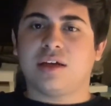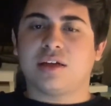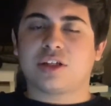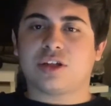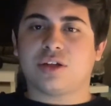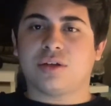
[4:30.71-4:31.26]

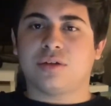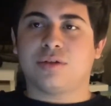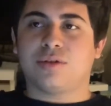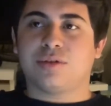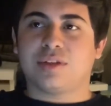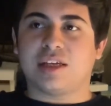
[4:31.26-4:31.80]
So
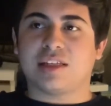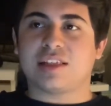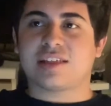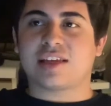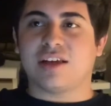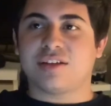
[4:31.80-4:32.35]
they get the
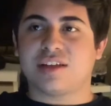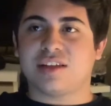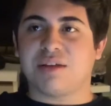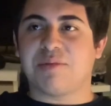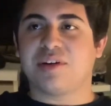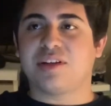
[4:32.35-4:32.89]
skeleton, they
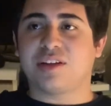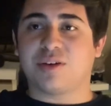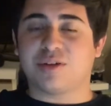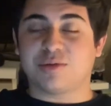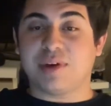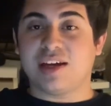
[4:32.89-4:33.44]
put it in the
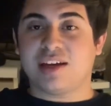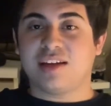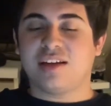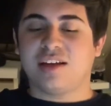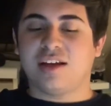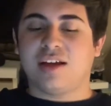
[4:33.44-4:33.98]
girl's bed,
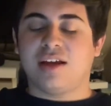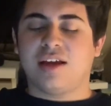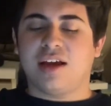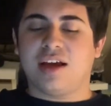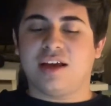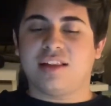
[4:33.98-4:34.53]

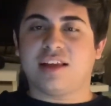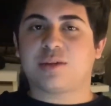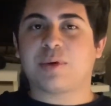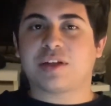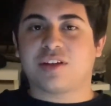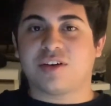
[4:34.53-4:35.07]
and they
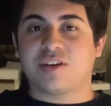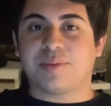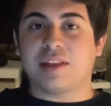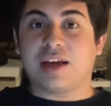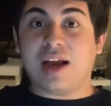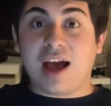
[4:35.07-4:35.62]
expected her to be
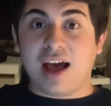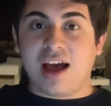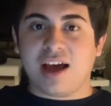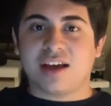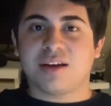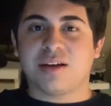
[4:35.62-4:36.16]
like, ah!